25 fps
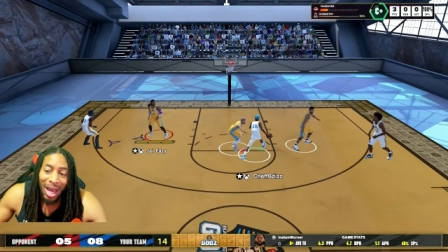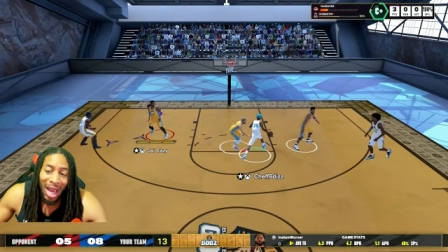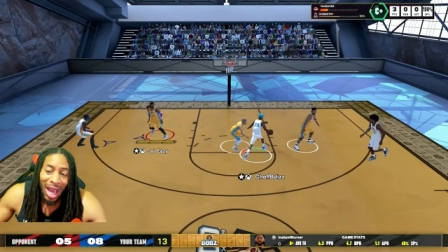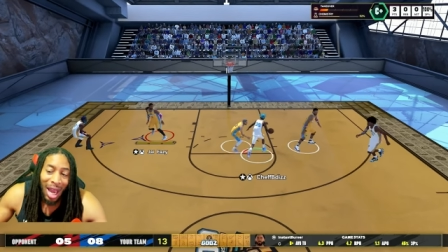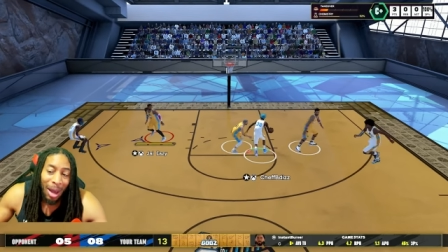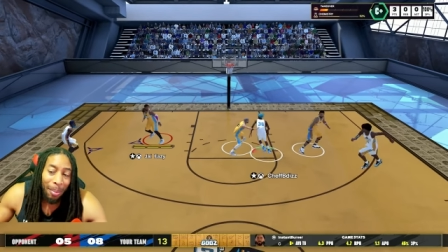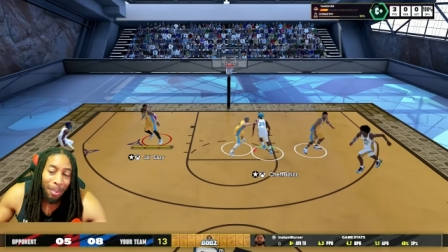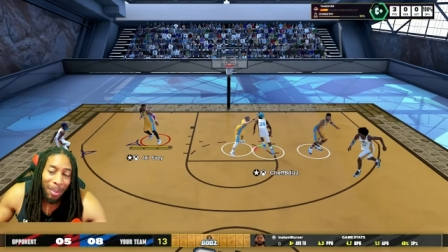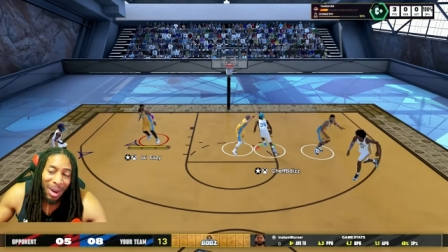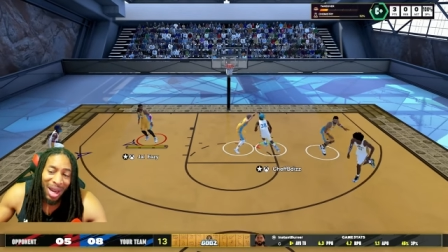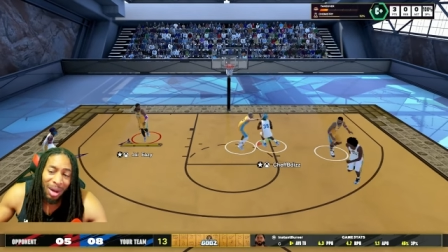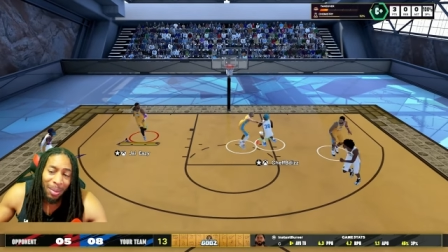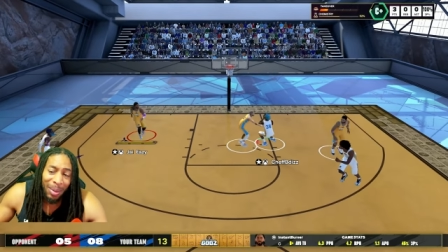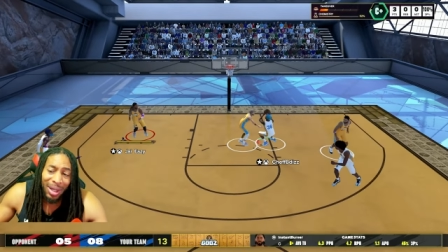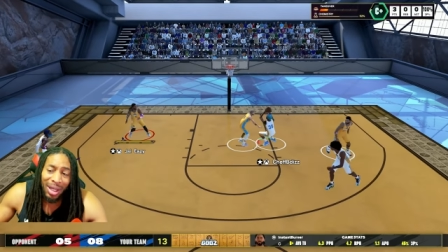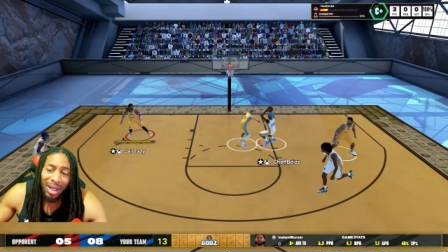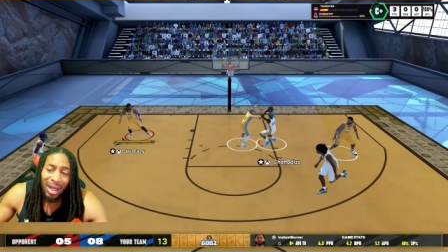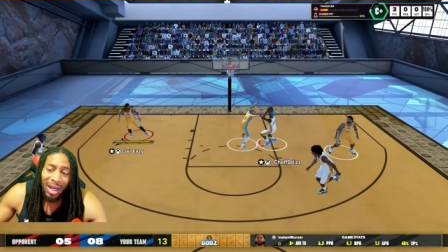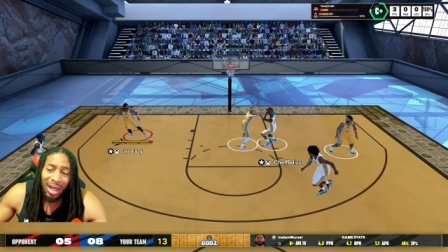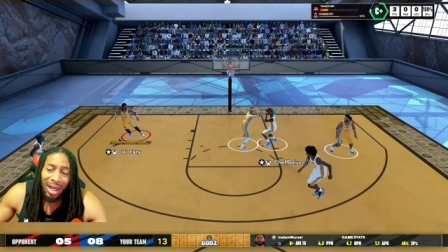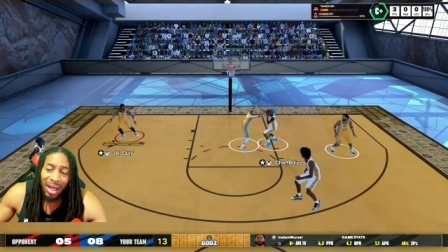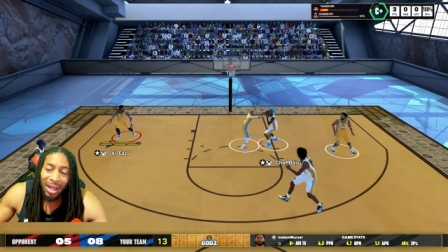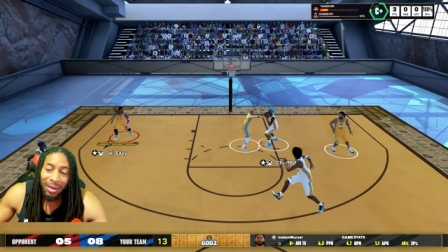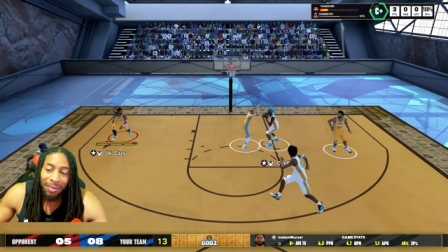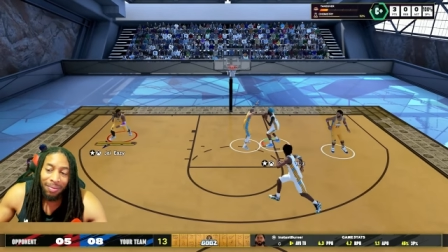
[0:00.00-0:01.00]
And maybe
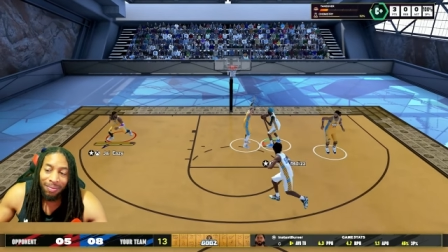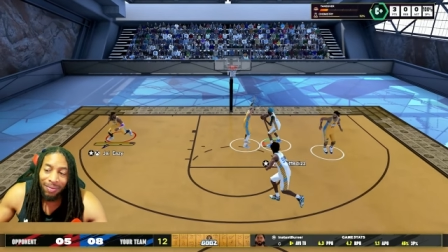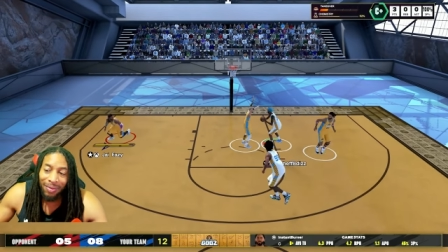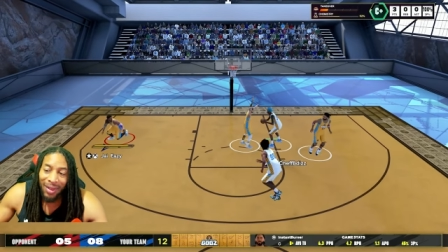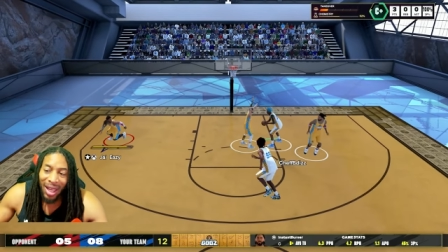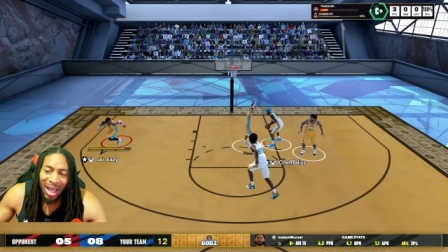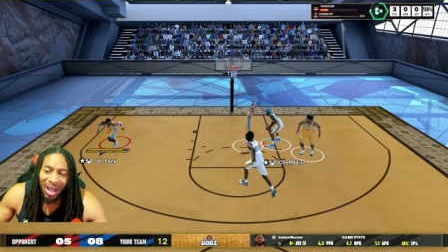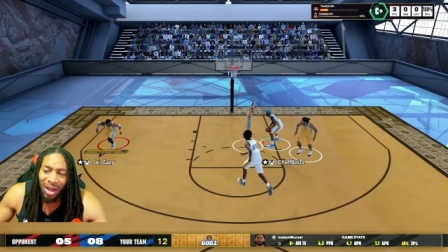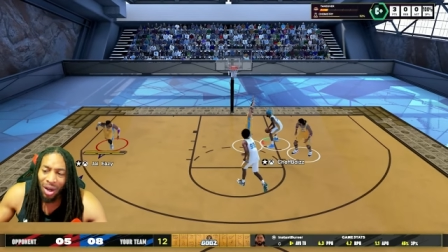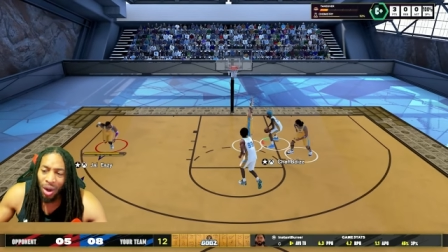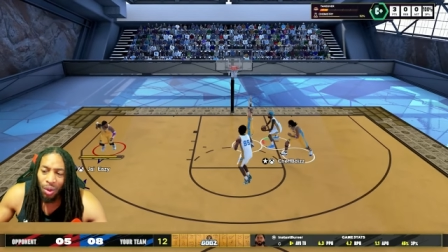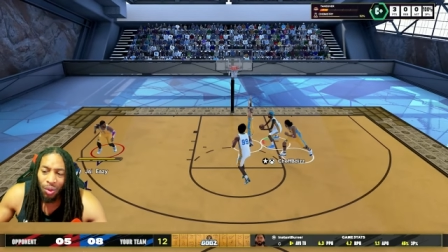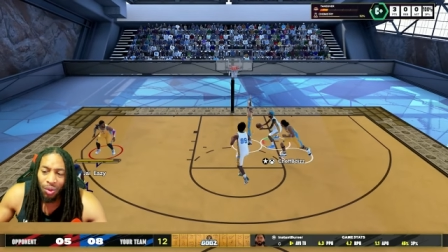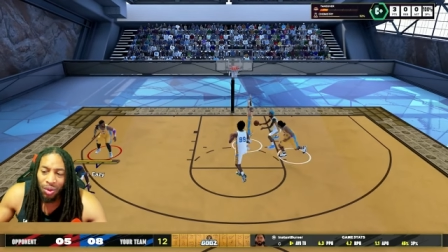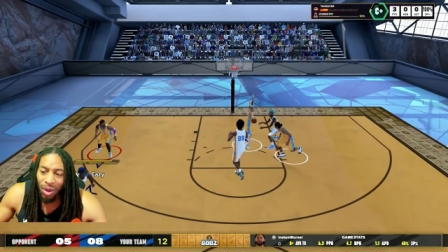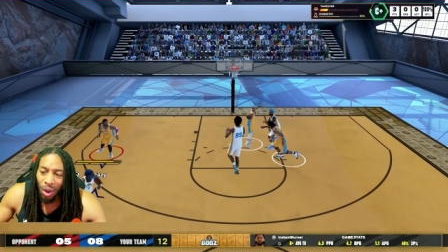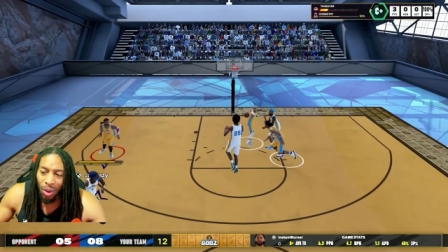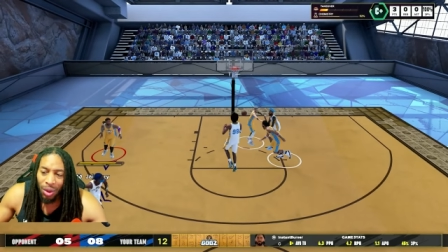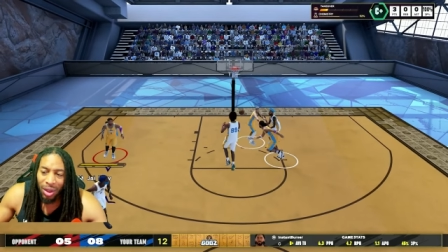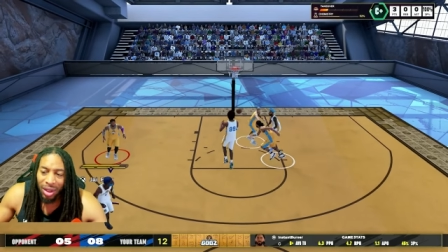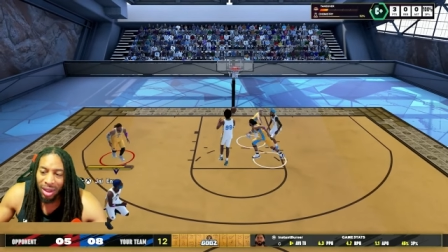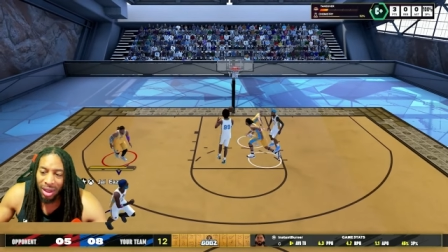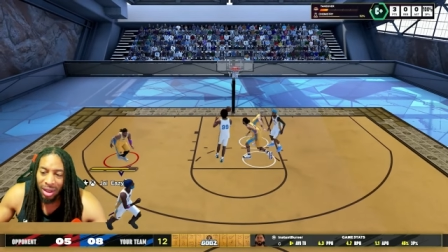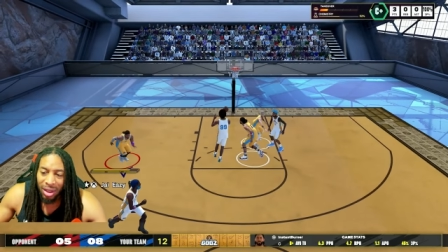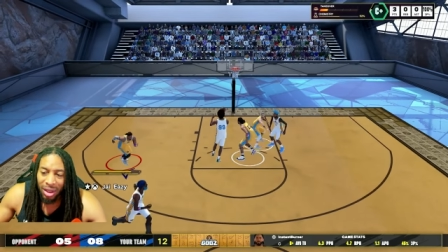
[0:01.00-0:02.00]
they don't
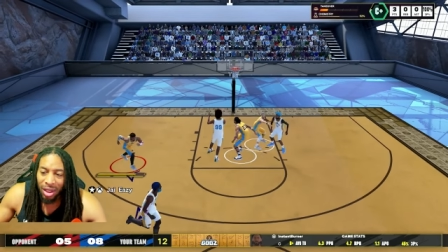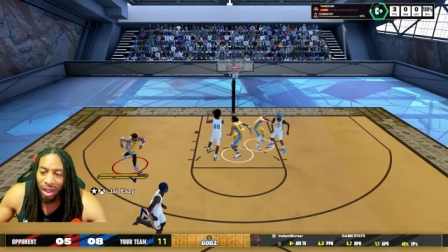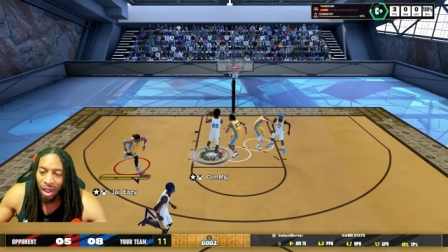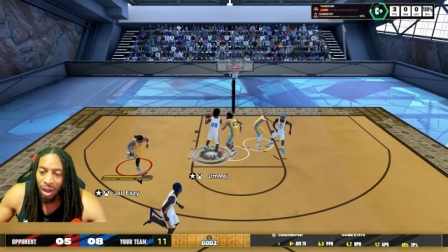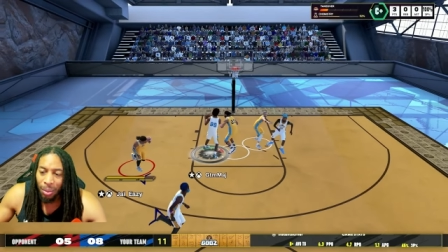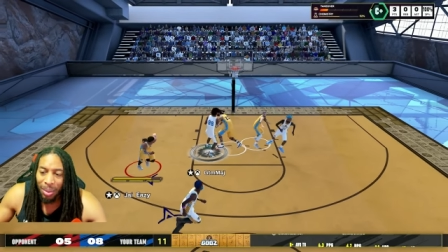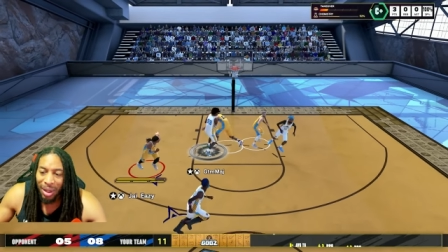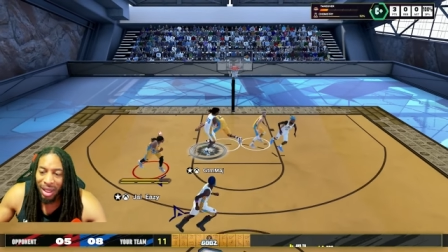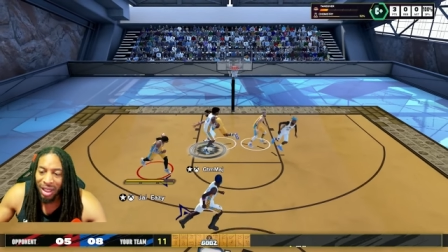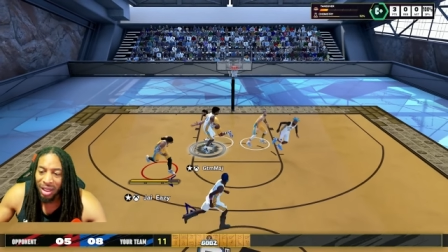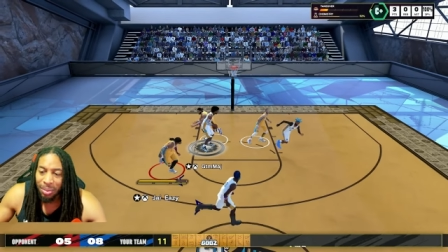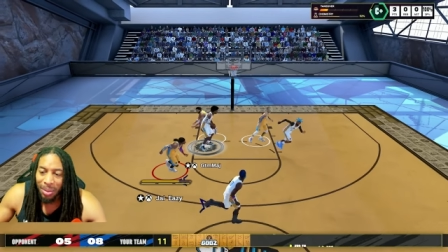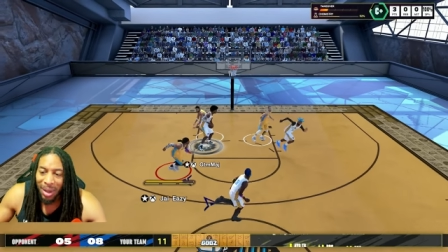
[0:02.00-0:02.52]
notice the skill-based